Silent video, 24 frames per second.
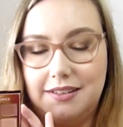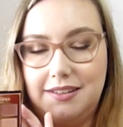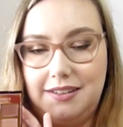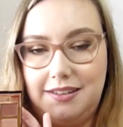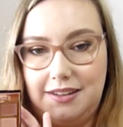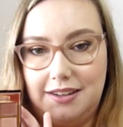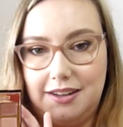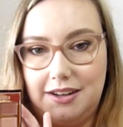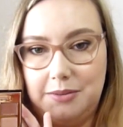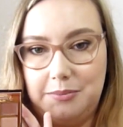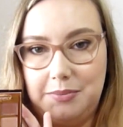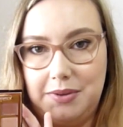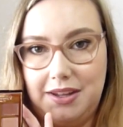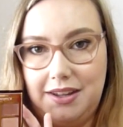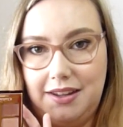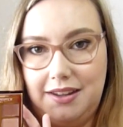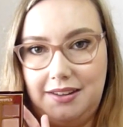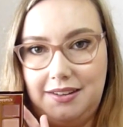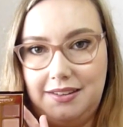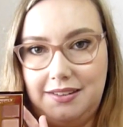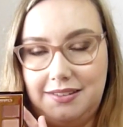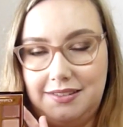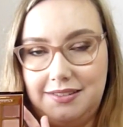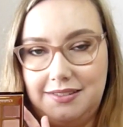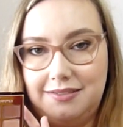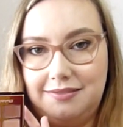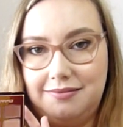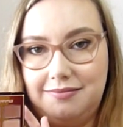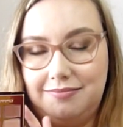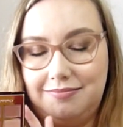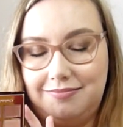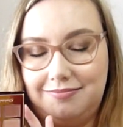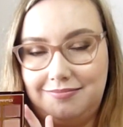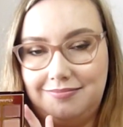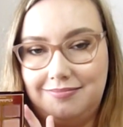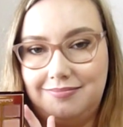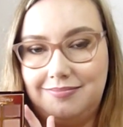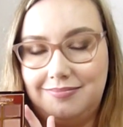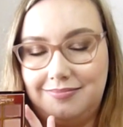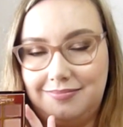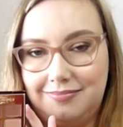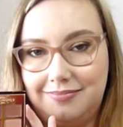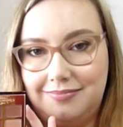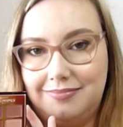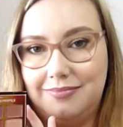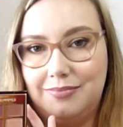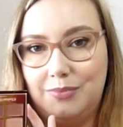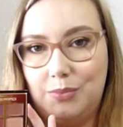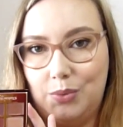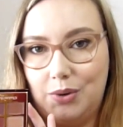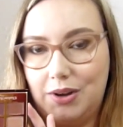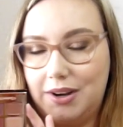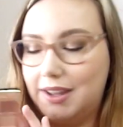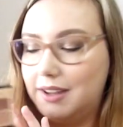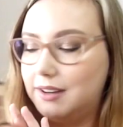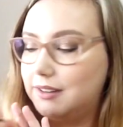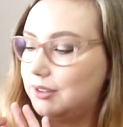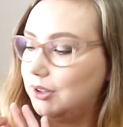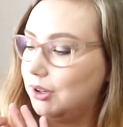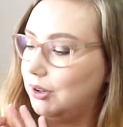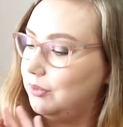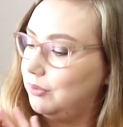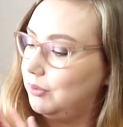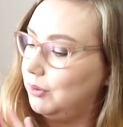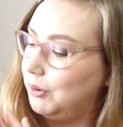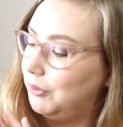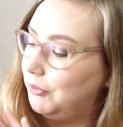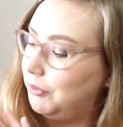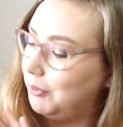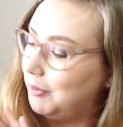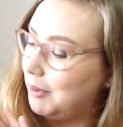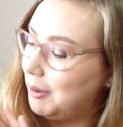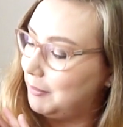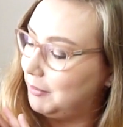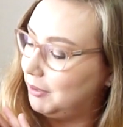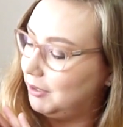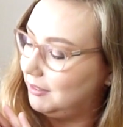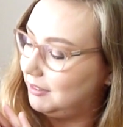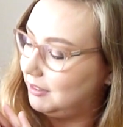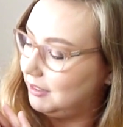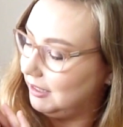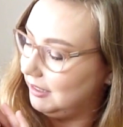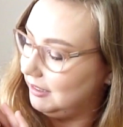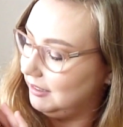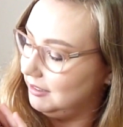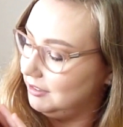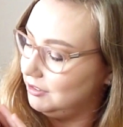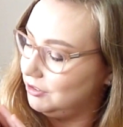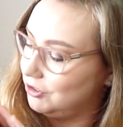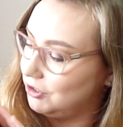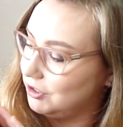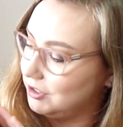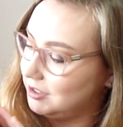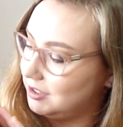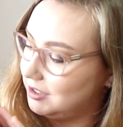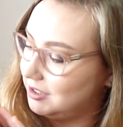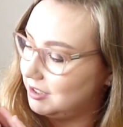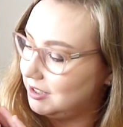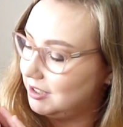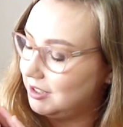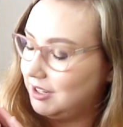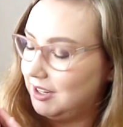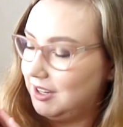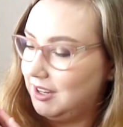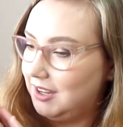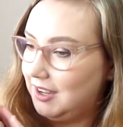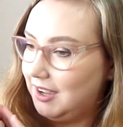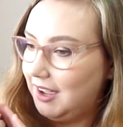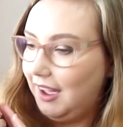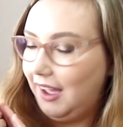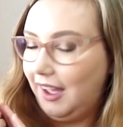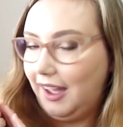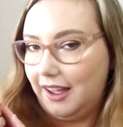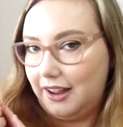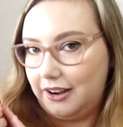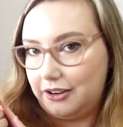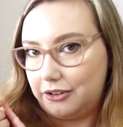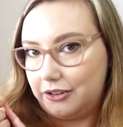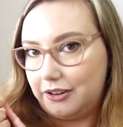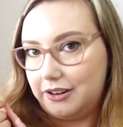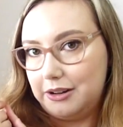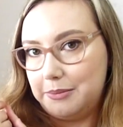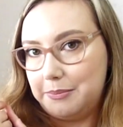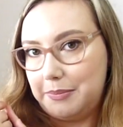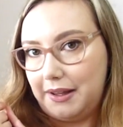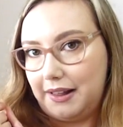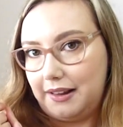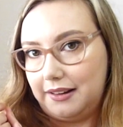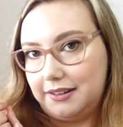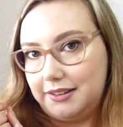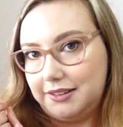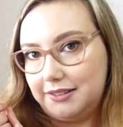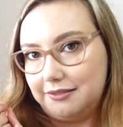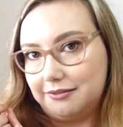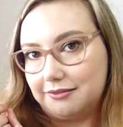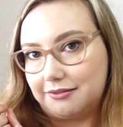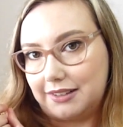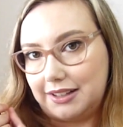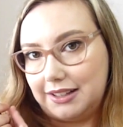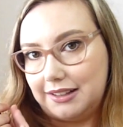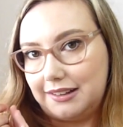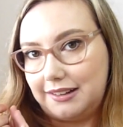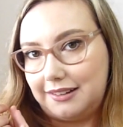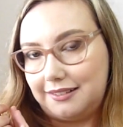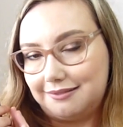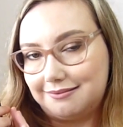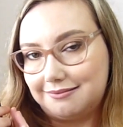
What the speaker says: gonna be what I'd go for my birthday. It's just Hannah in a palette, really.